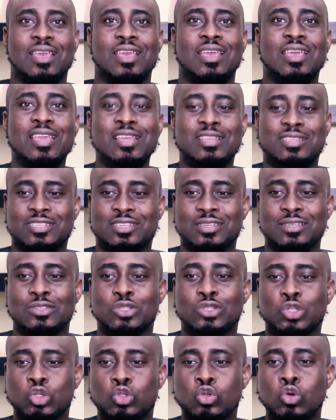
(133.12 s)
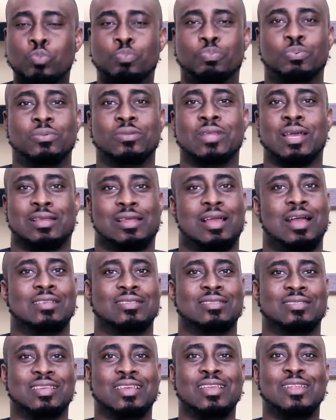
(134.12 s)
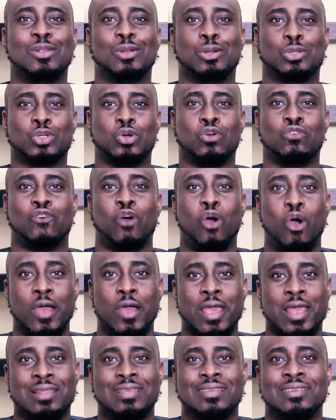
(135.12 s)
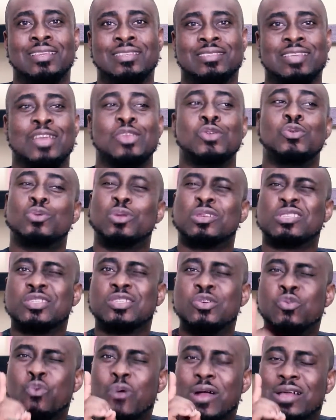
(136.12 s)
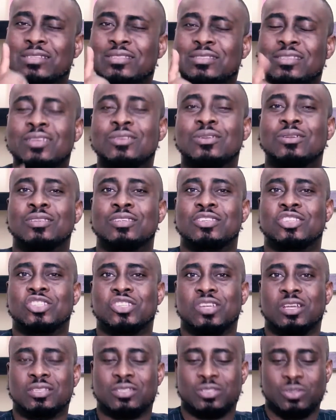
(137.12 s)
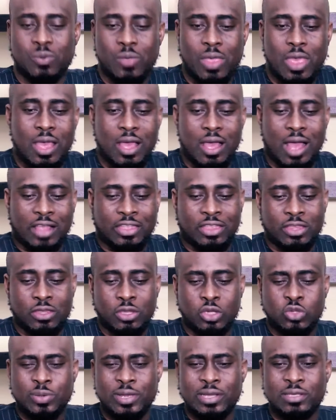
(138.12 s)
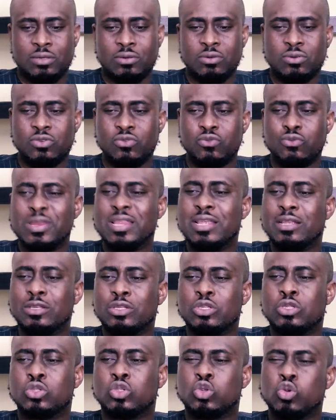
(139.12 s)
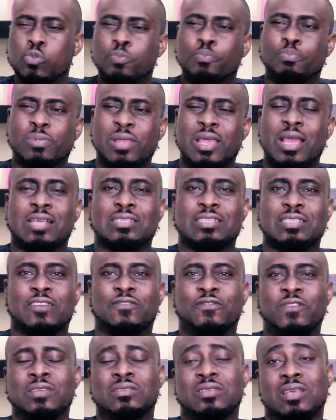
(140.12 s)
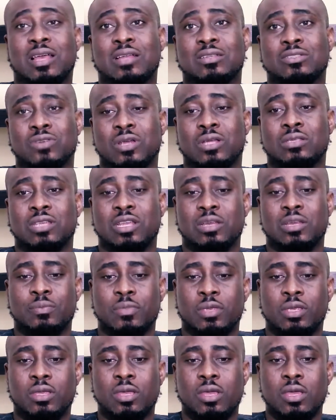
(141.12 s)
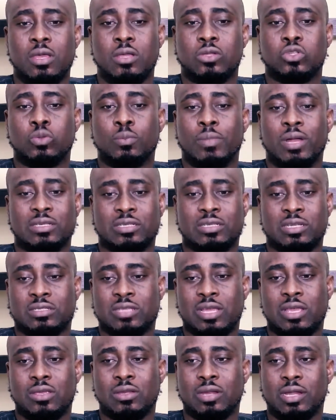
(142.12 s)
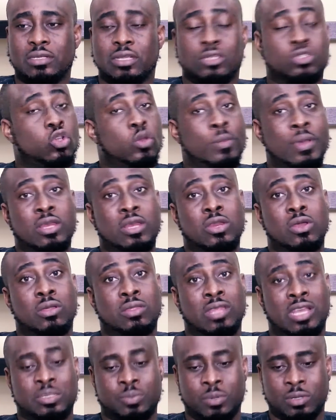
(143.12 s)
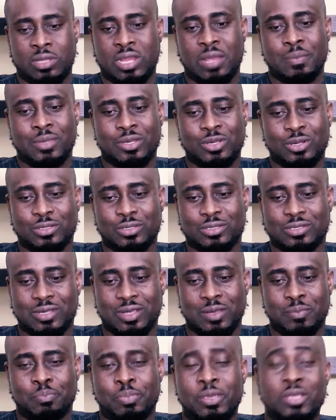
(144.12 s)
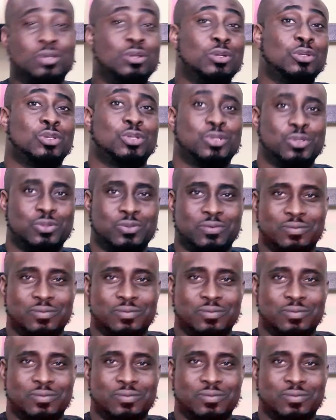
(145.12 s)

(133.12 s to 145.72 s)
eats soup that has a lot of oil in it, and you will not see one stain on his shirt. So I think those were really two players that first attracted me to Manchester United. So many others, but let me just pick those two.